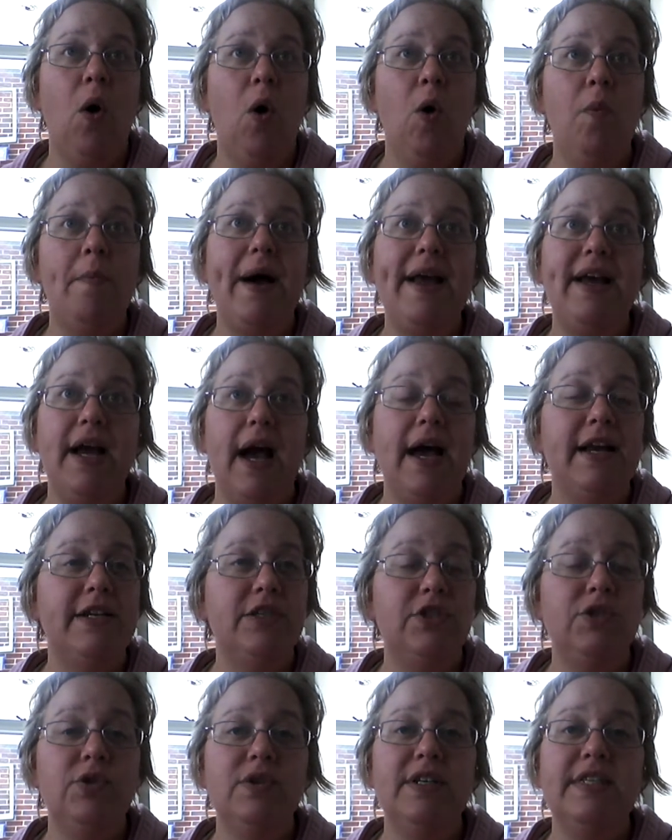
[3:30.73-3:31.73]
oh my God,
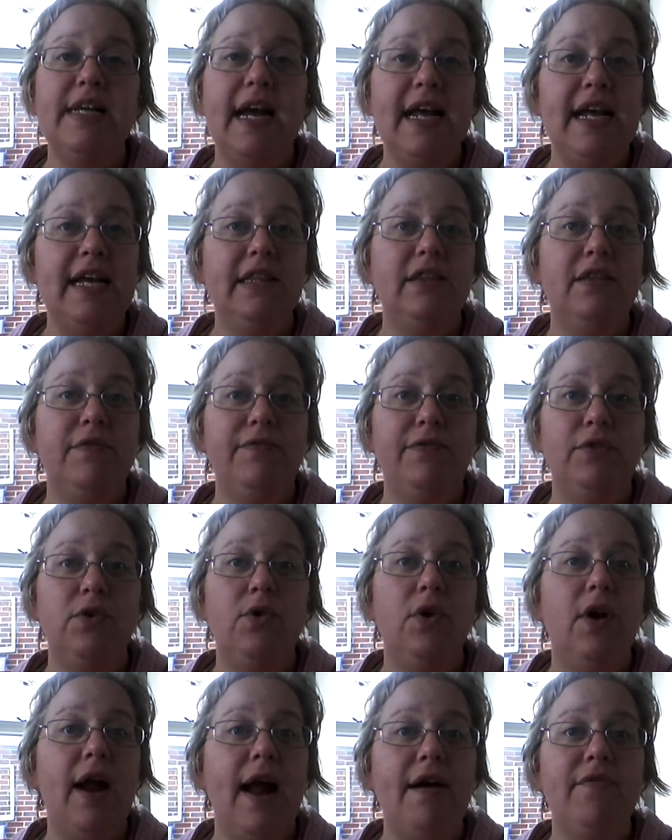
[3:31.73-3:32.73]
as soon as I hit the
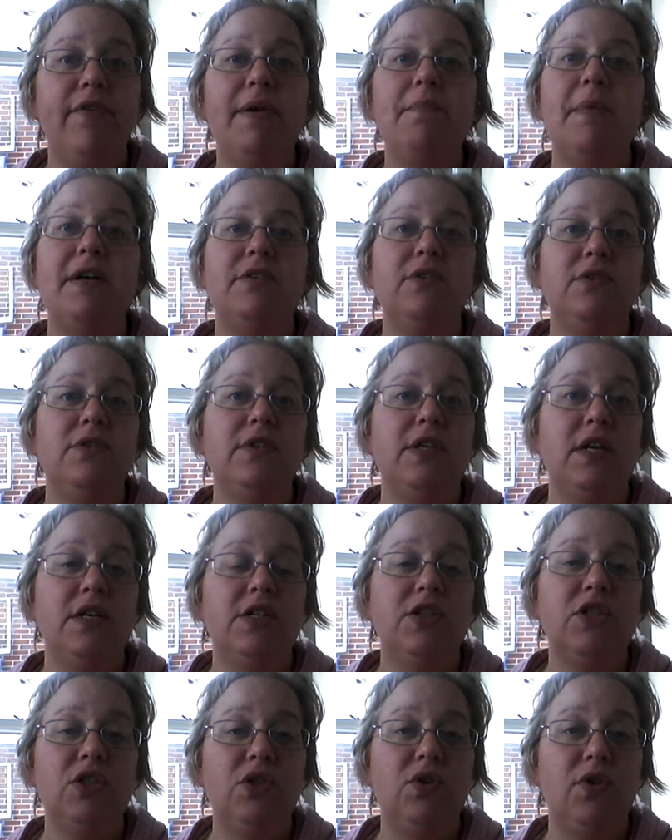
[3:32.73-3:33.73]
floor, every muscle is
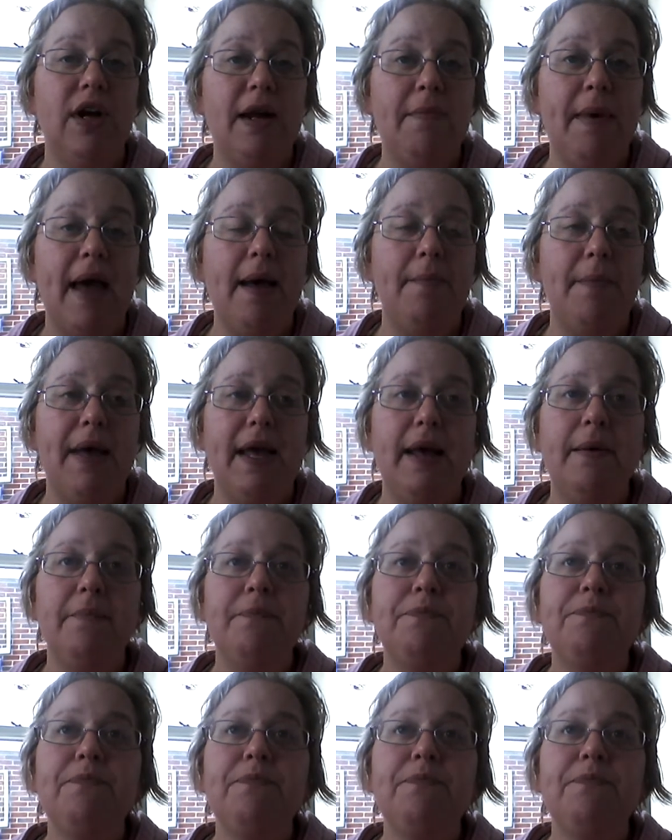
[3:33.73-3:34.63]
going to scream at me.